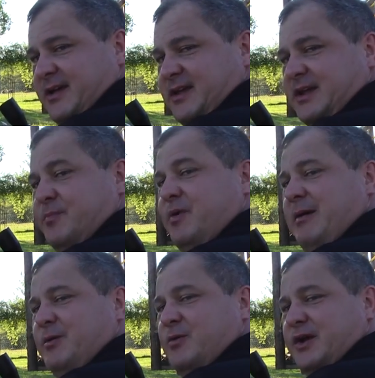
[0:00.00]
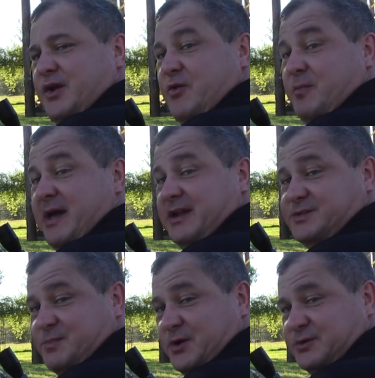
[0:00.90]
you're going to probably want to know what
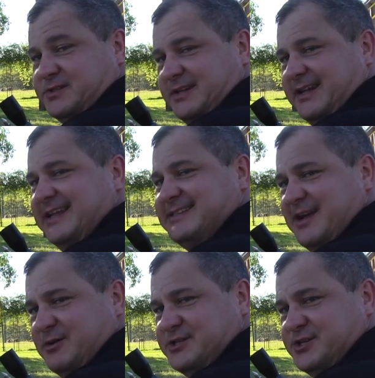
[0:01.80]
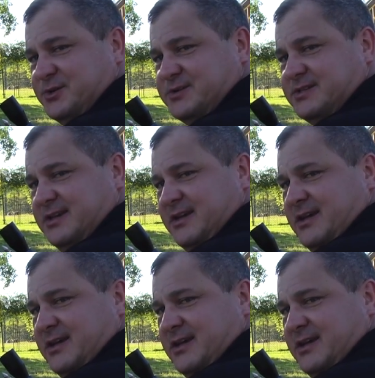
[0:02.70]
matters most, and that's how it shoots.